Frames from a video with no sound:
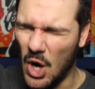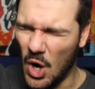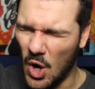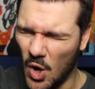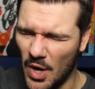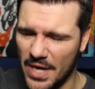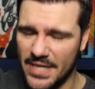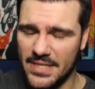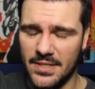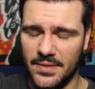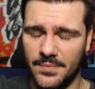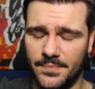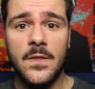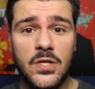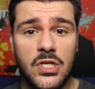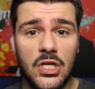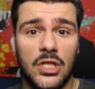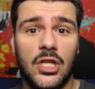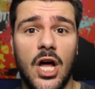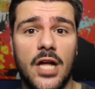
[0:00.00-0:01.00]
point.
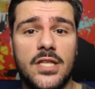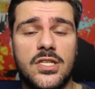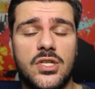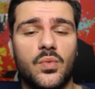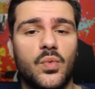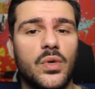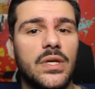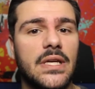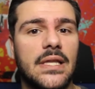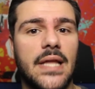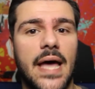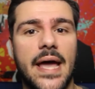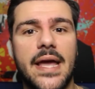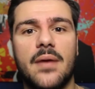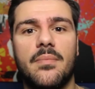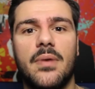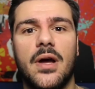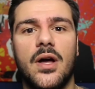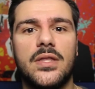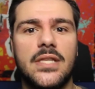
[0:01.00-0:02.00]
There's a lot to really like
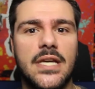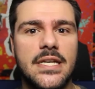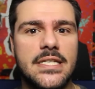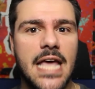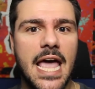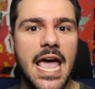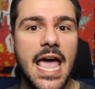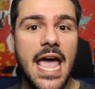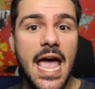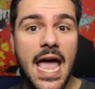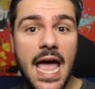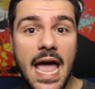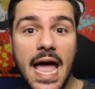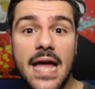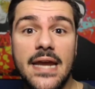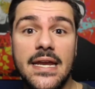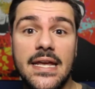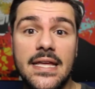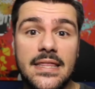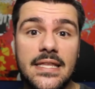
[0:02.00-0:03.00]
about this.
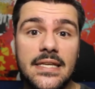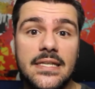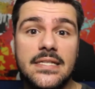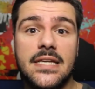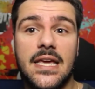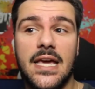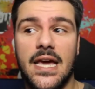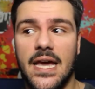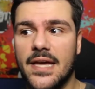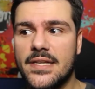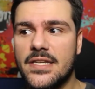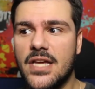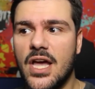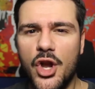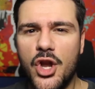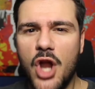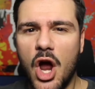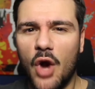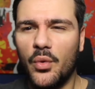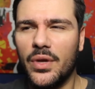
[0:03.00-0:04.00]
And in this case,
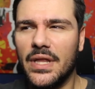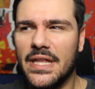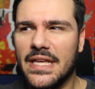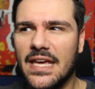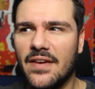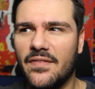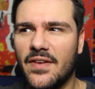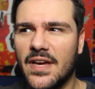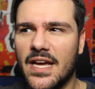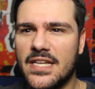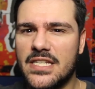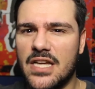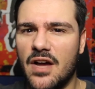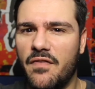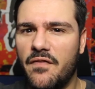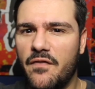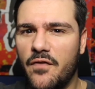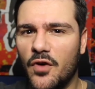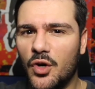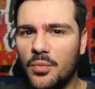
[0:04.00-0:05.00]
not really giving us a
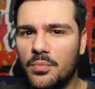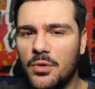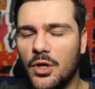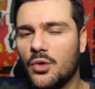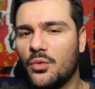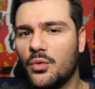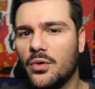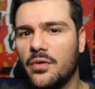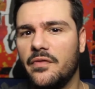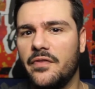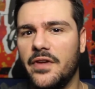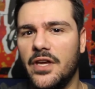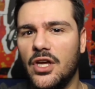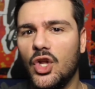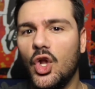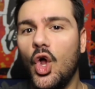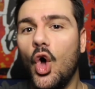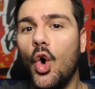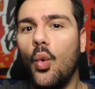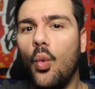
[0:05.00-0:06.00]
full-blown
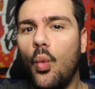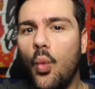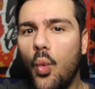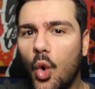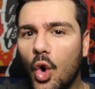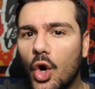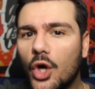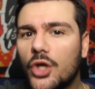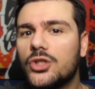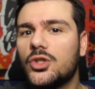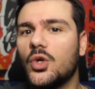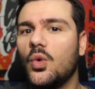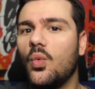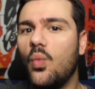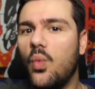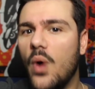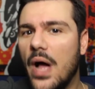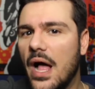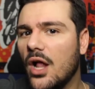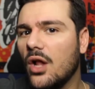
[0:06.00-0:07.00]
reveal worked
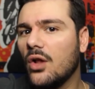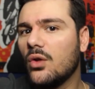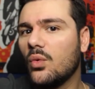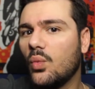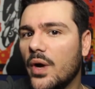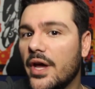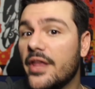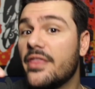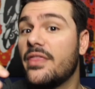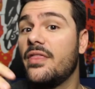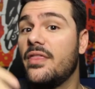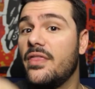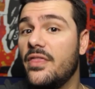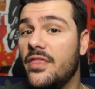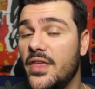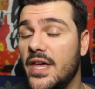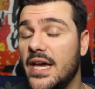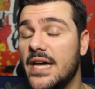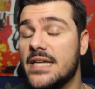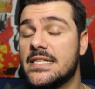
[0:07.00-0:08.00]
well with
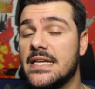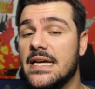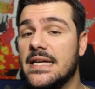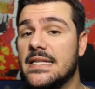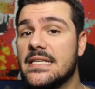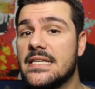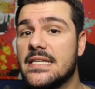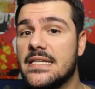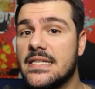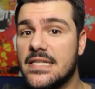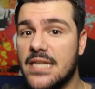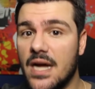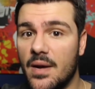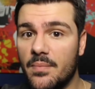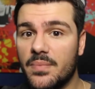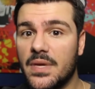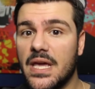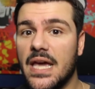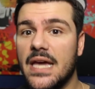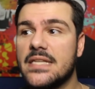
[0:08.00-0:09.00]
this. In
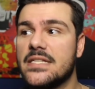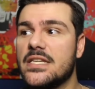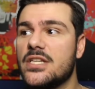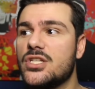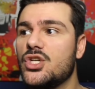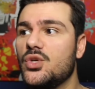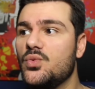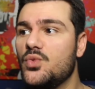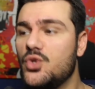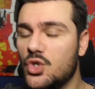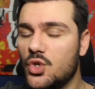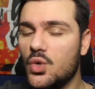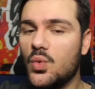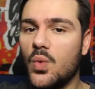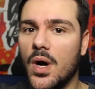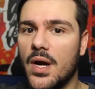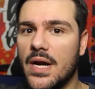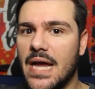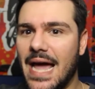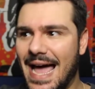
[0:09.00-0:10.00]
some cases, you do
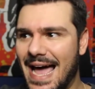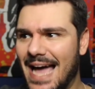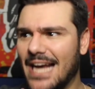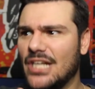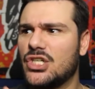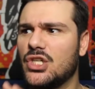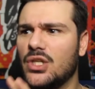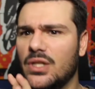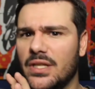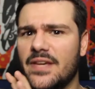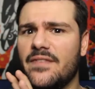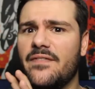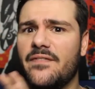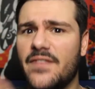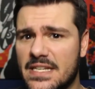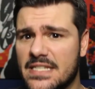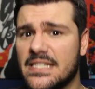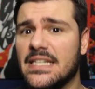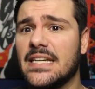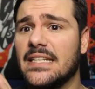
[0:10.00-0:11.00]
want to actually
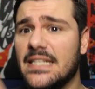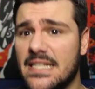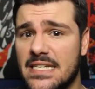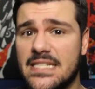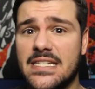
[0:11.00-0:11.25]
physically